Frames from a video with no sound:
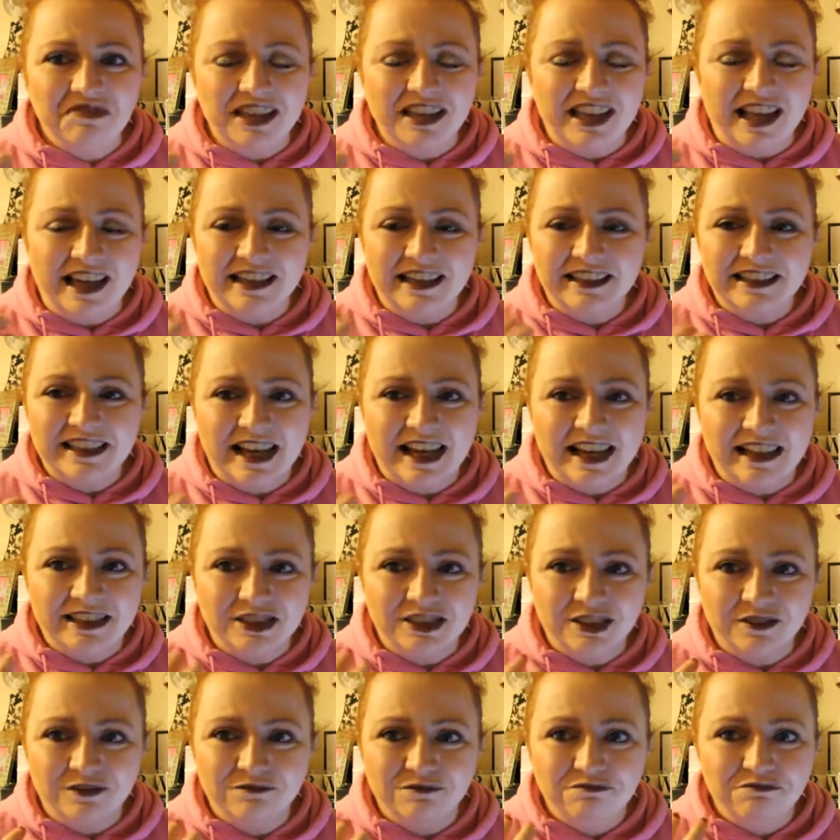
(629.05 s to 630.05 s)
like, kind
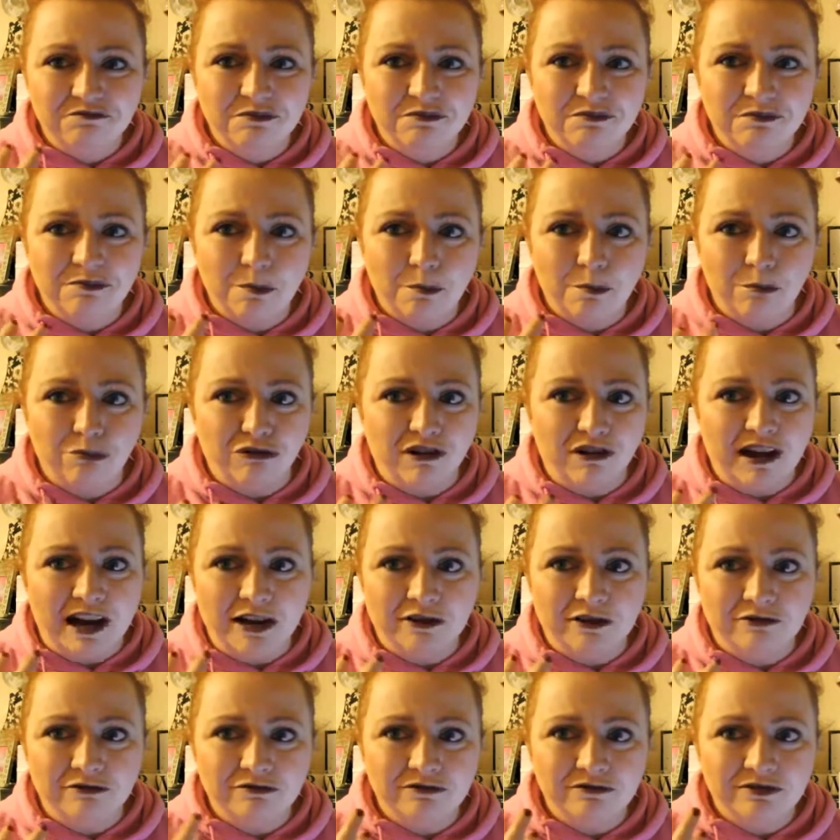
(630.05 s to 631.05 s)
of
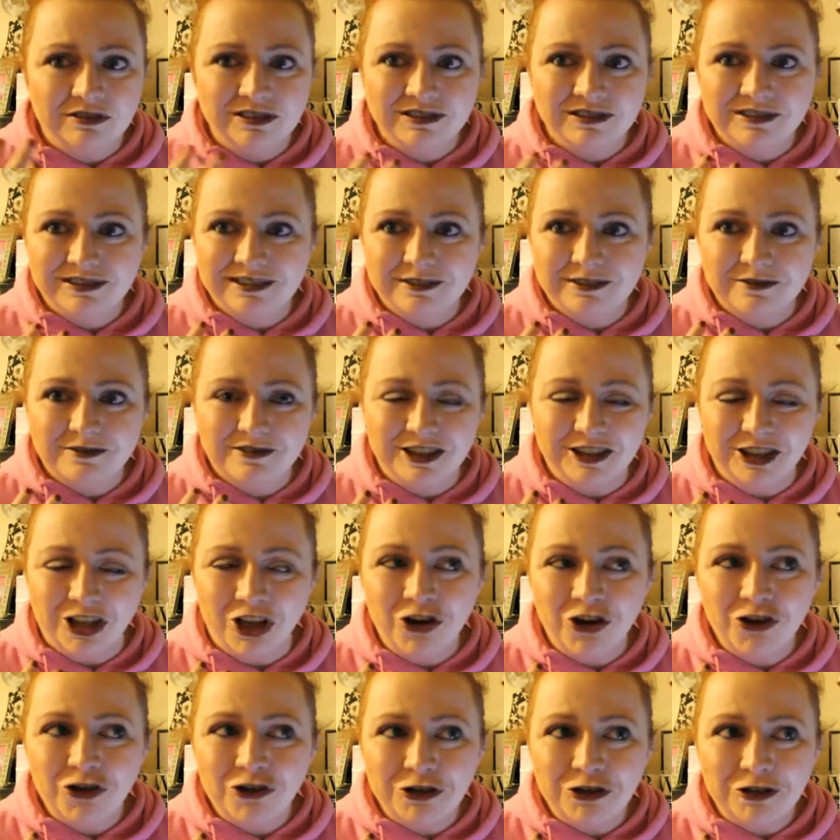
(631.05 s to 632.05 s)
brown
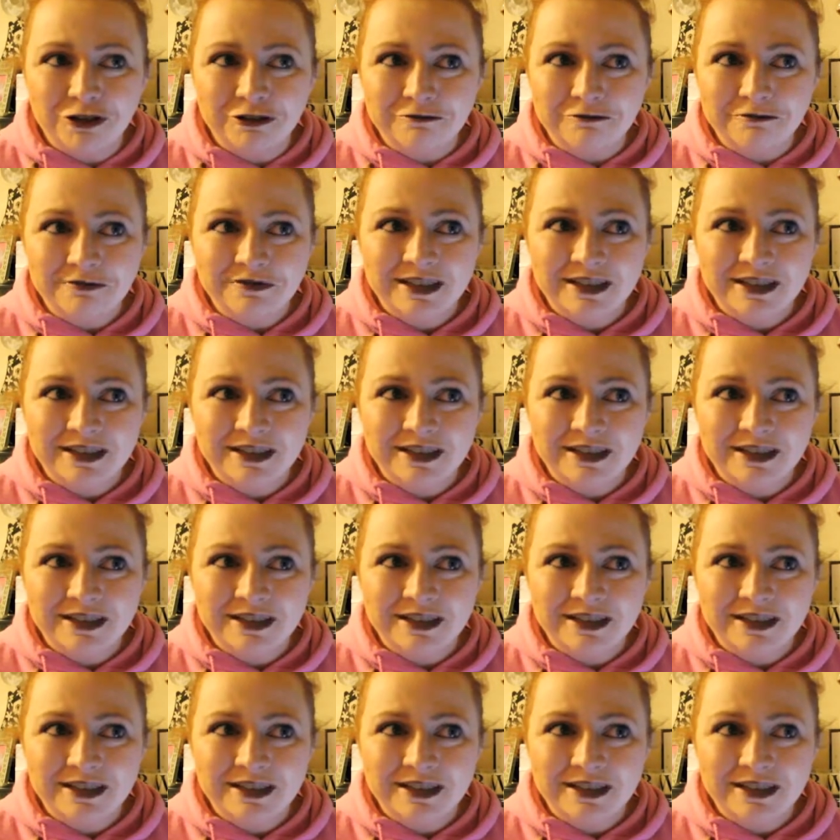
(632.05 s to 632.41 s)
look,